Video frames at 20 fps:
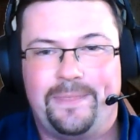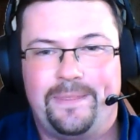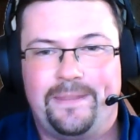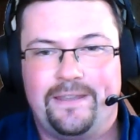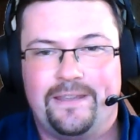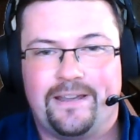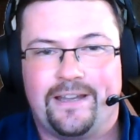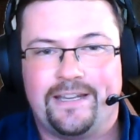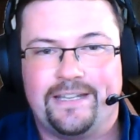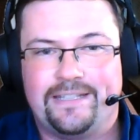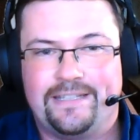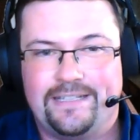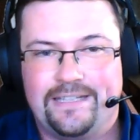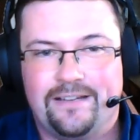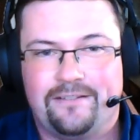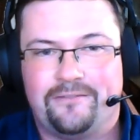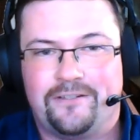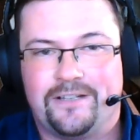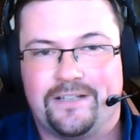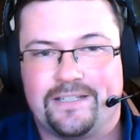the
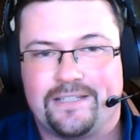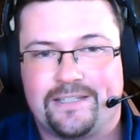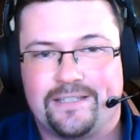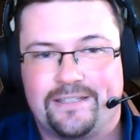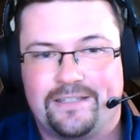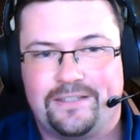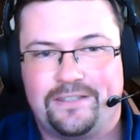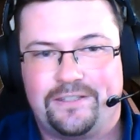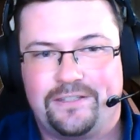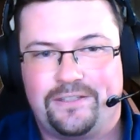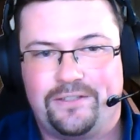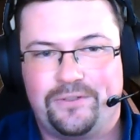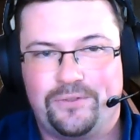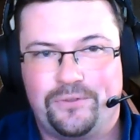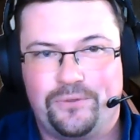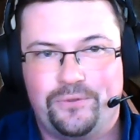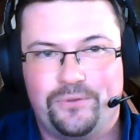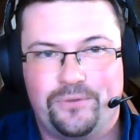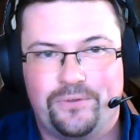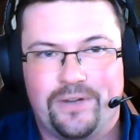idea was
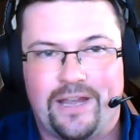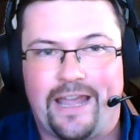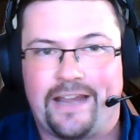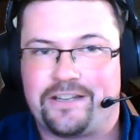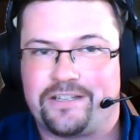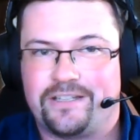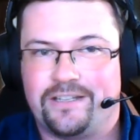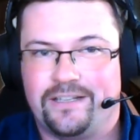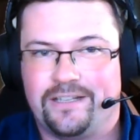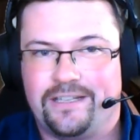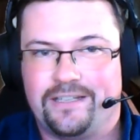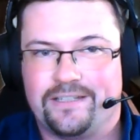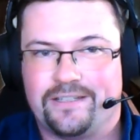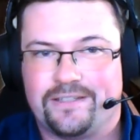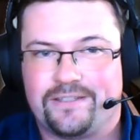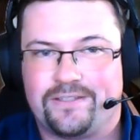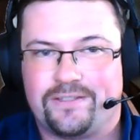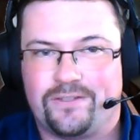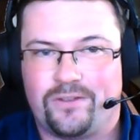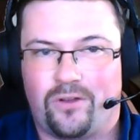to actually
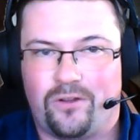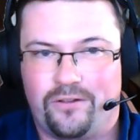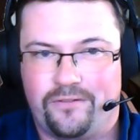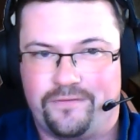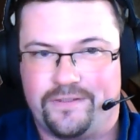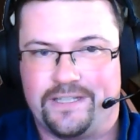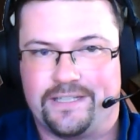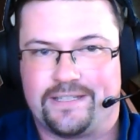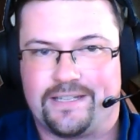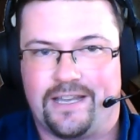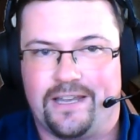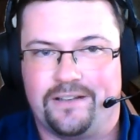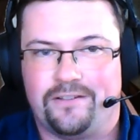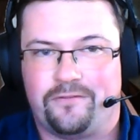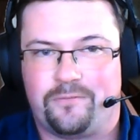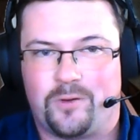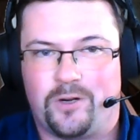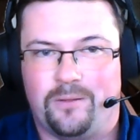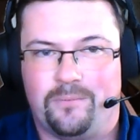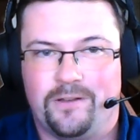solve these kind
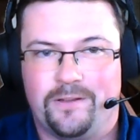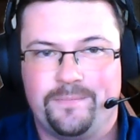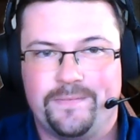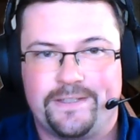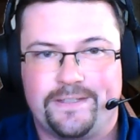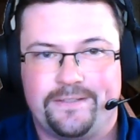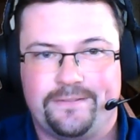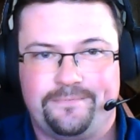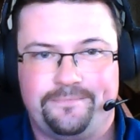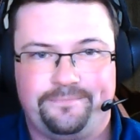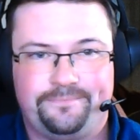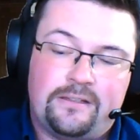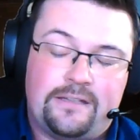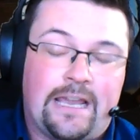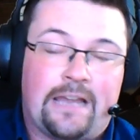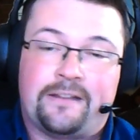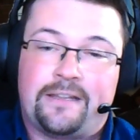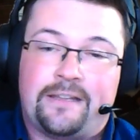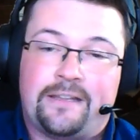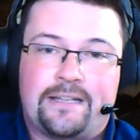of problems.
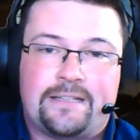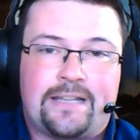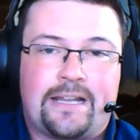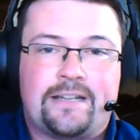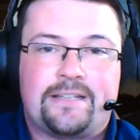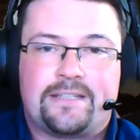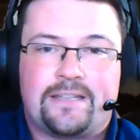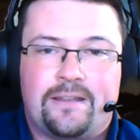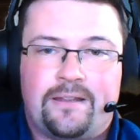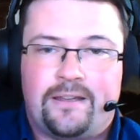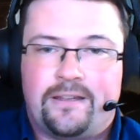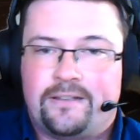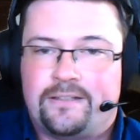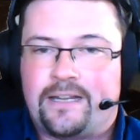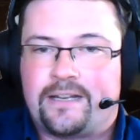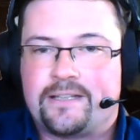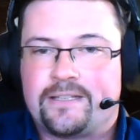Yeah, that is a